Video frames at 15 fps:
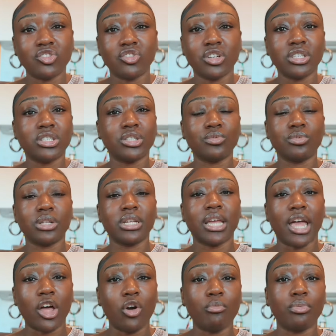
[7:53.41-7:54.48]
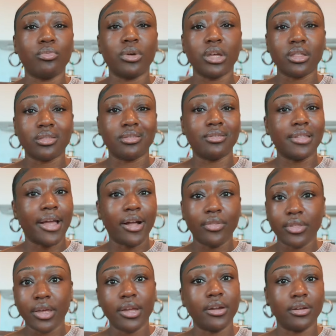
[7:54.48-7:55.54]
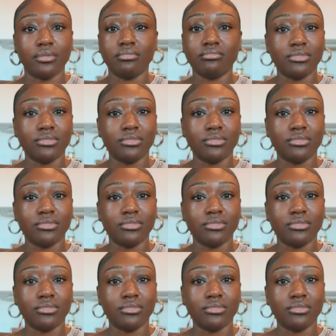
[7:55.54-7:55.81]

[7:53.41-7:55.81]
just to really help with down there.